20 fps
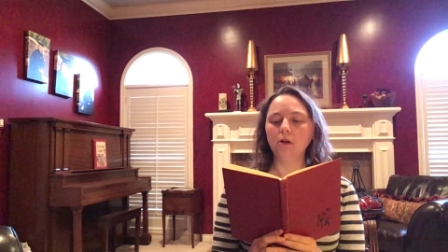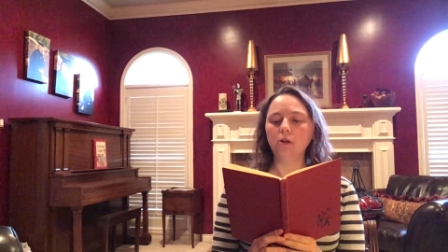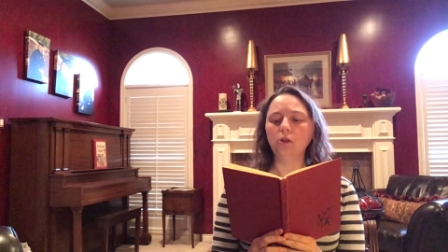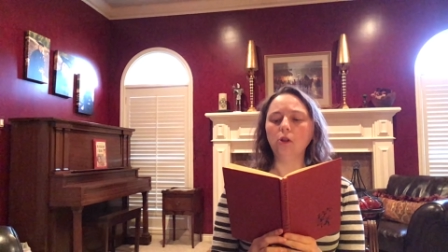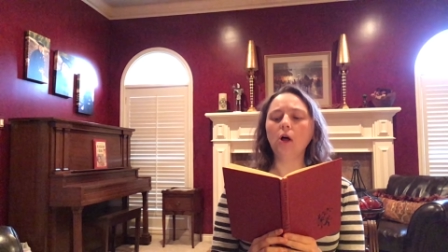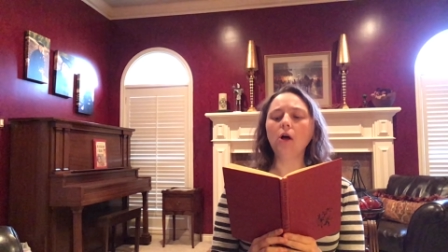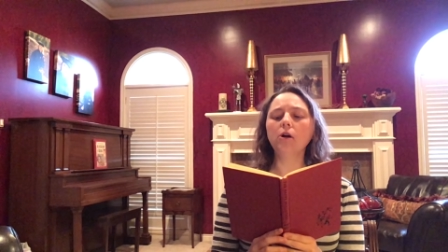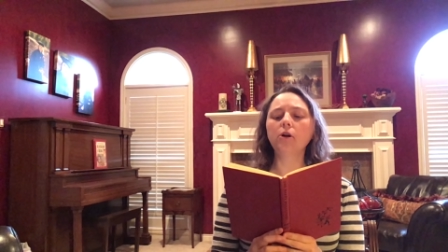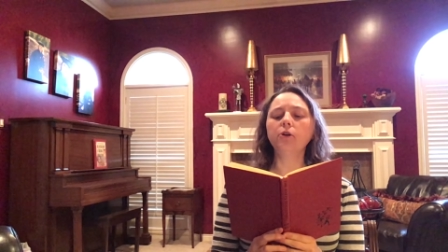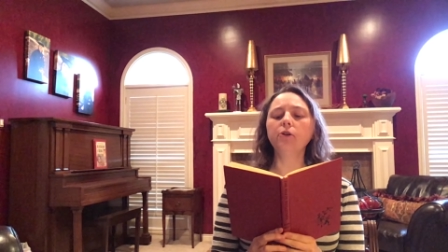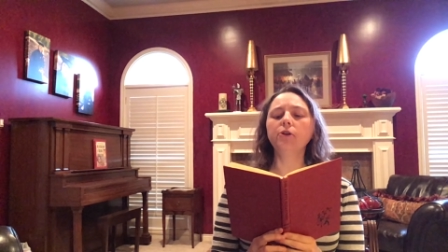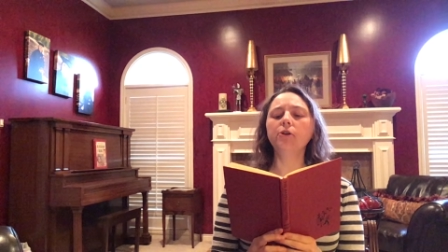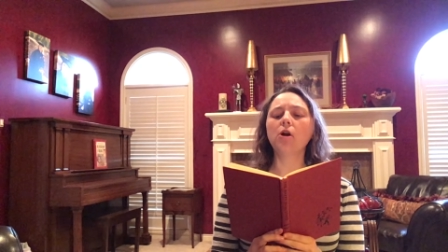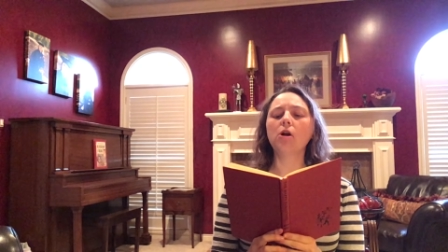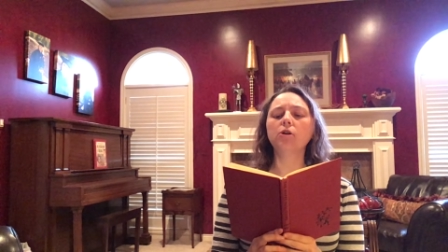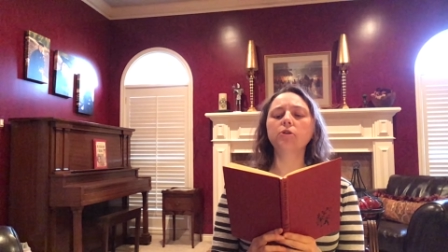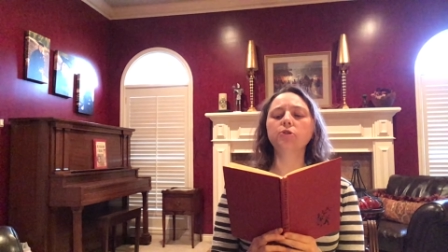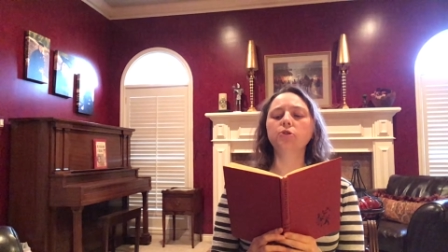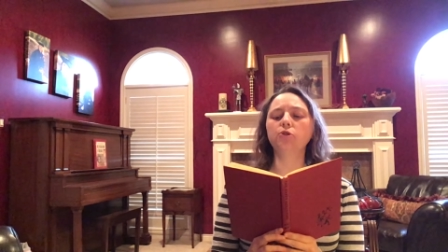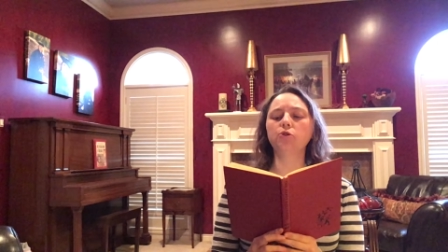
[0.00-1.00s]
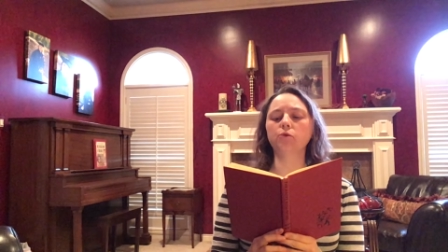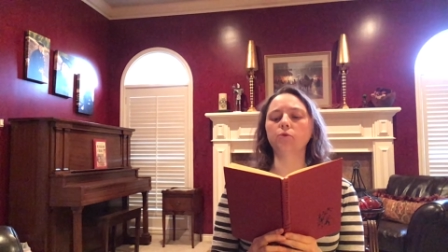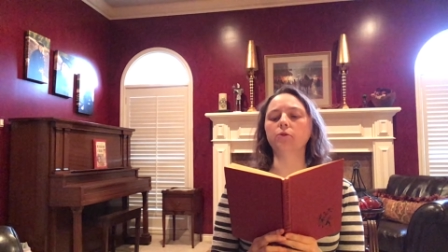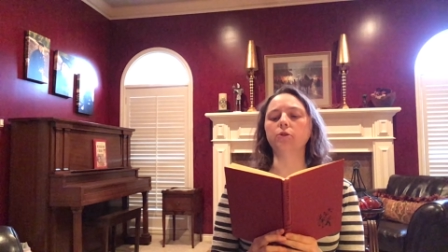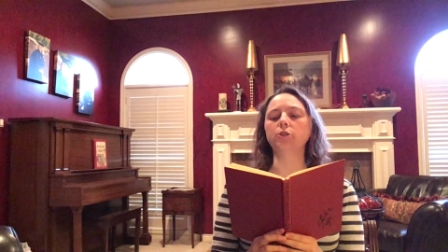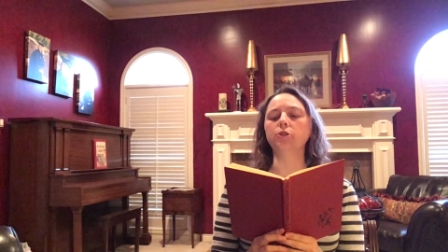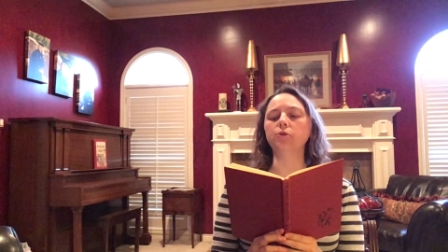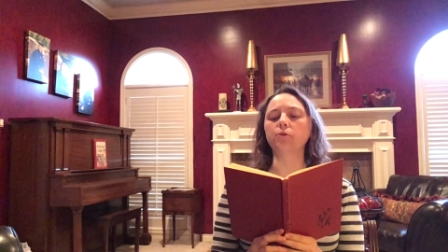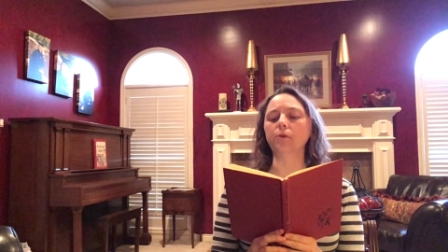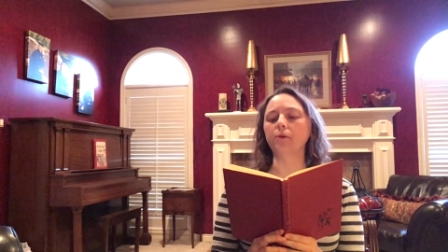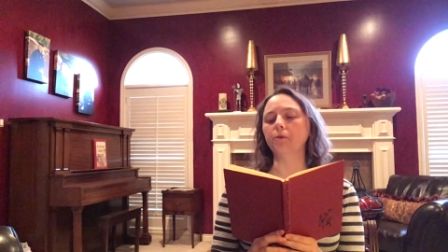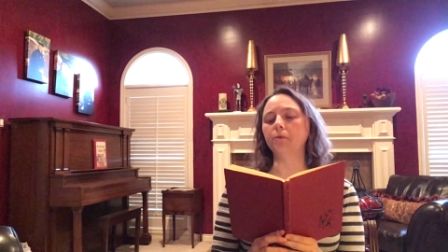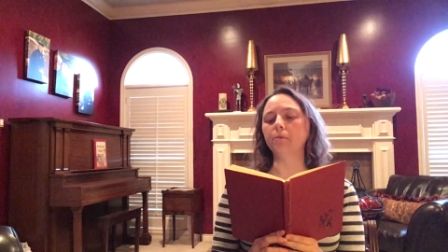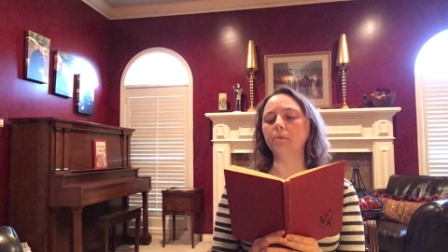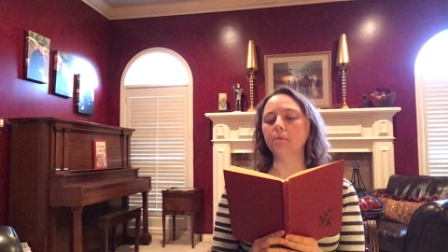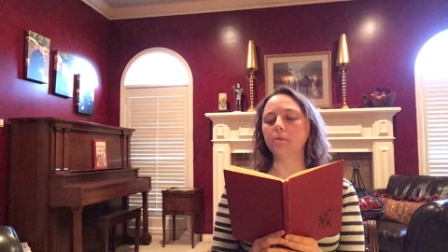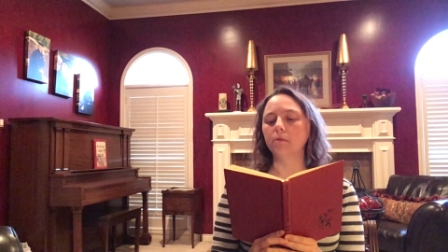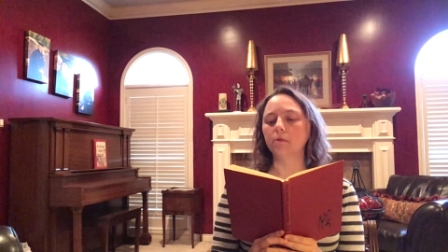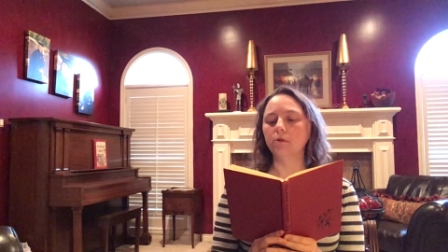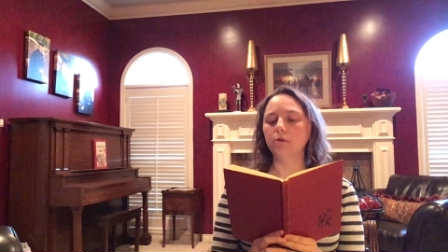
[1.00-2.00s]
Lock her in our storage
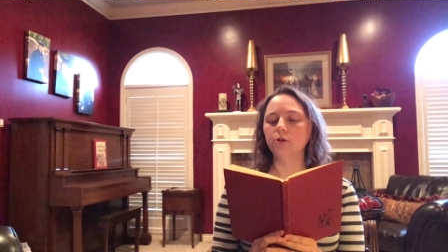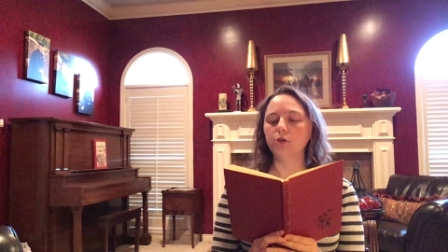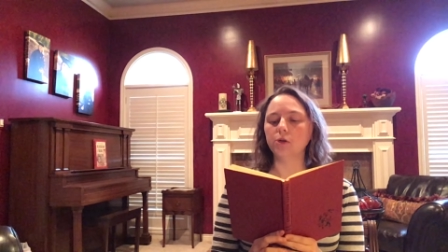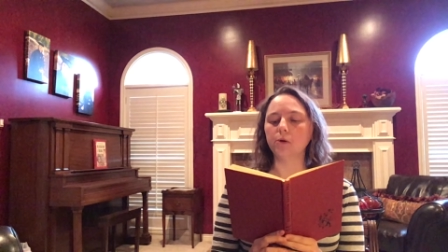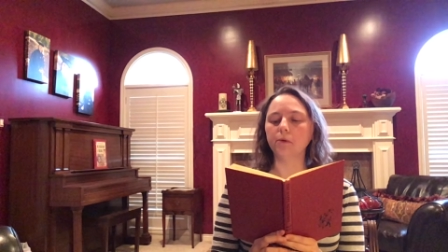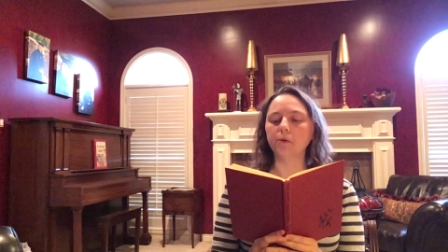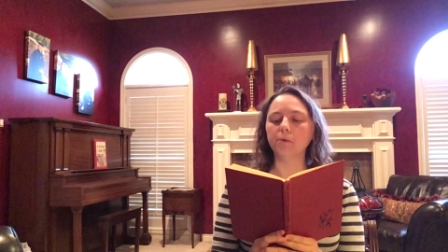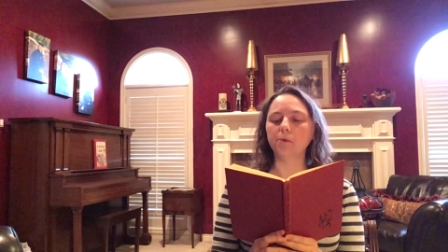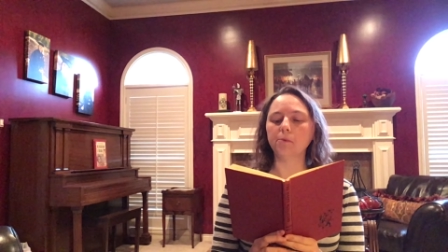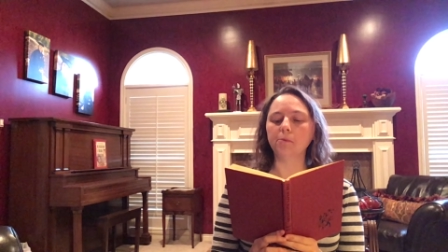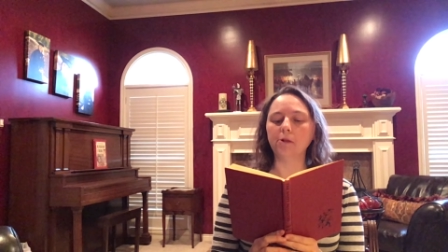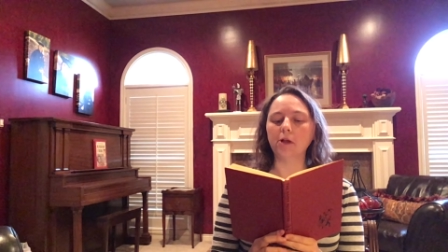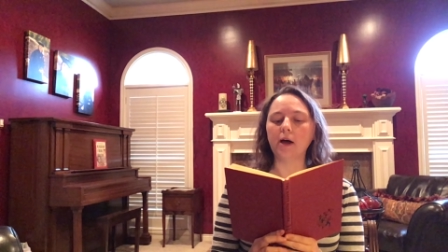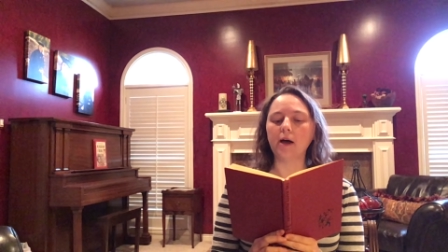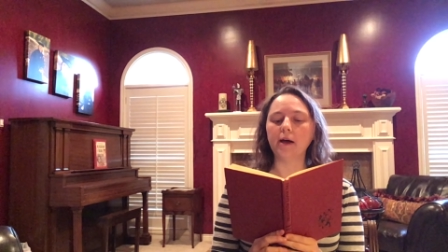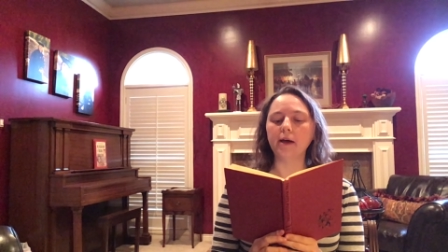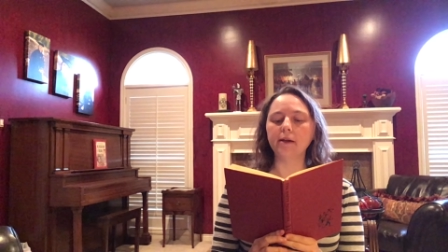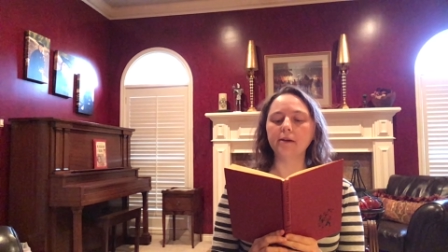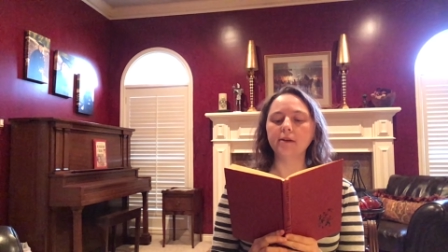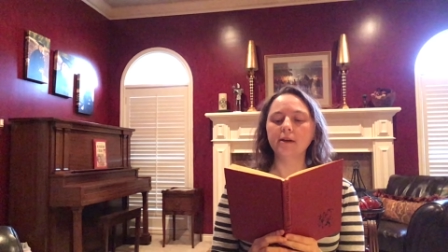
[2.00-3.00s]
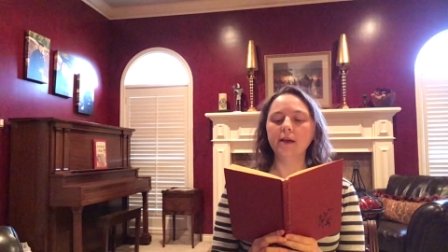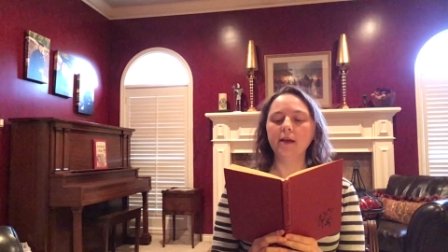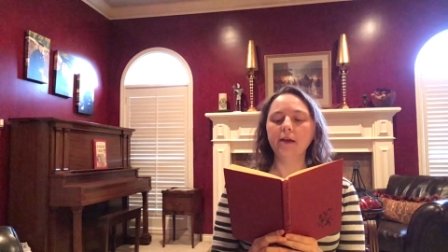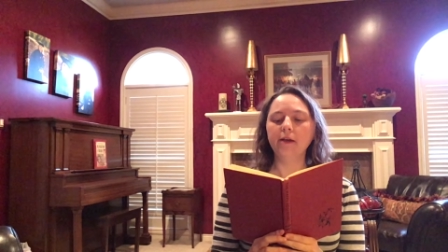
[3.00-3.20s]
room, Joey replied.